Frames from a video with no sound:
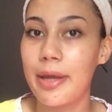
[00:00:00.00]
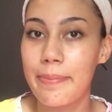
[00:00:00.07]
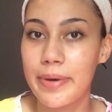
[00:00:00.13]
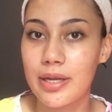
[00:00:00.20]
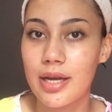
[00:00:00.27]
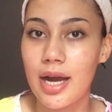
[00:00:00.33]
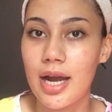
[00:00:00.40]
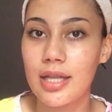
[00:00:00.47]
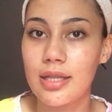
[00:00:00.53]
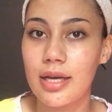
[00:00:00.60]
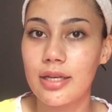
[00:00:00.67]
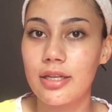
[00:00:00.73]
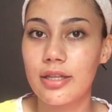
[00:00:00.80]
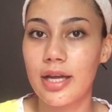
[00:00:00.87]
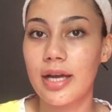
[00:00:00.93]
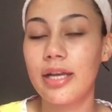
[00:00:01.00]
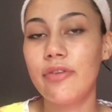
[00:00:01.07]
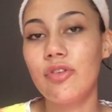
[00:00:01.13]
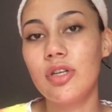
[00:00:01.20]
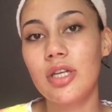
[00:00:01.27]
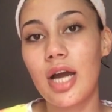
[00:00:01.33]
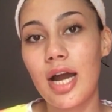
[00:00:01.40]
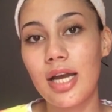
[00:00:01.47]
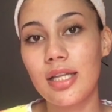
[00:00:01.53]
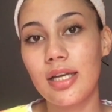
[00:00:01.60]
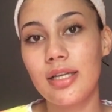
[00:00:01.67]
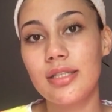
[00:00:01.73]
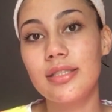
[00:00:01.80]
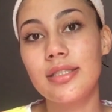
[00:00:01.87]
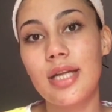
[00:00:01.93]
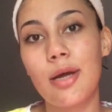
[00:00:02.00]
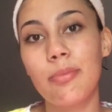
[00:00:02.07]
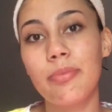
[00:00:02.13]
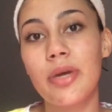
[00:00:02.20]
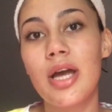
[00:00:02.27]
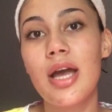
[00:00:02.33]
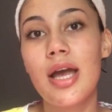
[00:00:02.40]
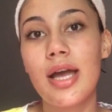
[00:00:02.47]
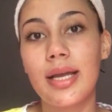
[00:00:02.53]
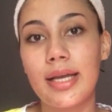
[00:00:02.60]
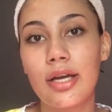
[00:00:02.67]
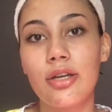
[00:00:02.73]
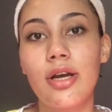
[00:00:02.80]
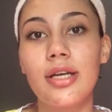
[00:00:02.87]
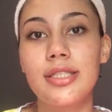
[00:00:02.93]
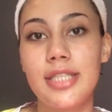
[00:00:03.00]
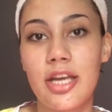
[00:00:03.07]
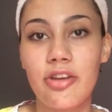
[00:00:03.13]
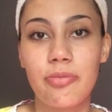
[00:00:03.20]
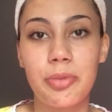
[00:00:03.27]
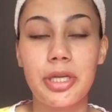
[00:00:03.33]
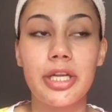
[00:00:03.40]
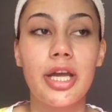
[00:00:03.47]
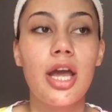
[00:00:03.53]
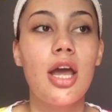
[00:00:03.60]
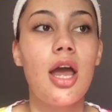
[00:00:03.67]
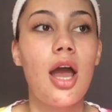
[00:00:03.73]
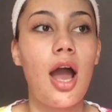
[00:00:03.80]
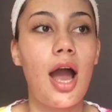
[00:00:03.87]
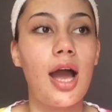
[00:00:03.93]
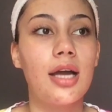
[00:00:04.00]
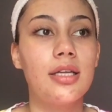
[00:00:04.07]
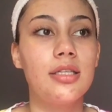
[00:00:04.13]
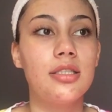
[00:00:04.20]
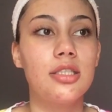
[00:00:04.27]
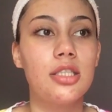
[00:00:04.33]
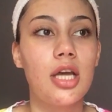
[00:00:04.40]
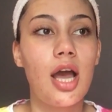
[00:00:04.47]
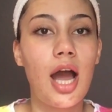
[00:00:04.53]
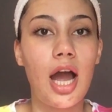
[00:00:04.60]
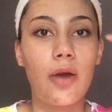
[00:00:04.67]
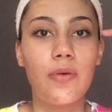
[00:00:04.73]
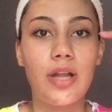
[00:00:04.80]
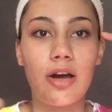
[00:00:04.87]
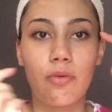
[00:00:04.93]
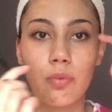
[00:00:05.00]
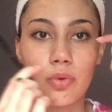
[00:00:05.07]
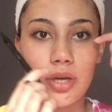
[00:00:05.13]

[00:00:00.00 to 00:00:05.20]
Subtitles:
that bad at eyeliner that even eyeliner stamp cannot save me. and I will have